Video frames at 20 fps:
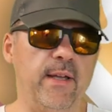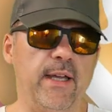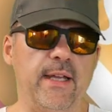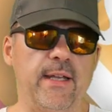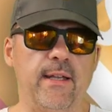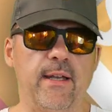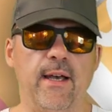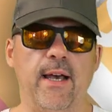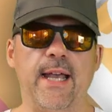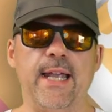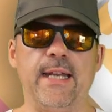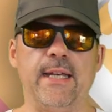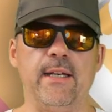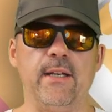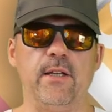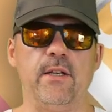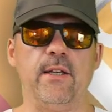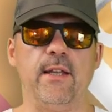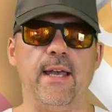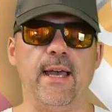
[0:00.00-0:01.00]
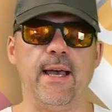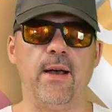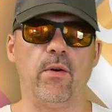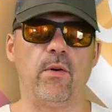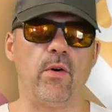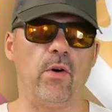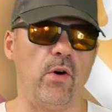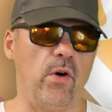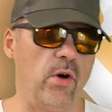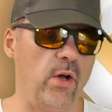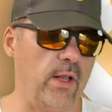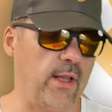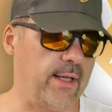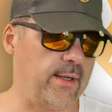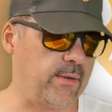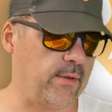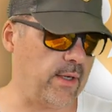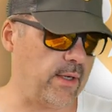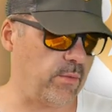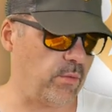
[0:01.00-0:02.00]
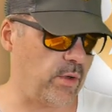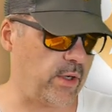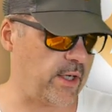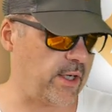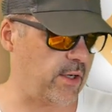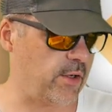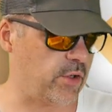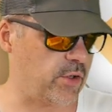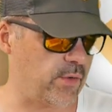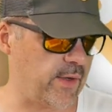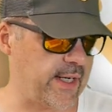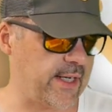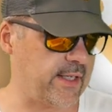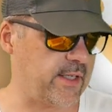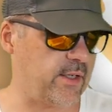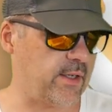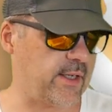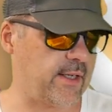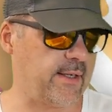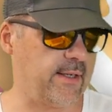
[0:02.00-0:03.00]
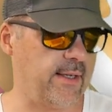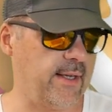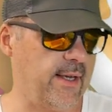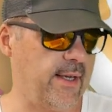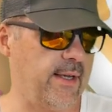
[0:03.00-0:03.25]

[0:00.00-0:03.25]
like heighten the alcohol on, on one of your drinks, you can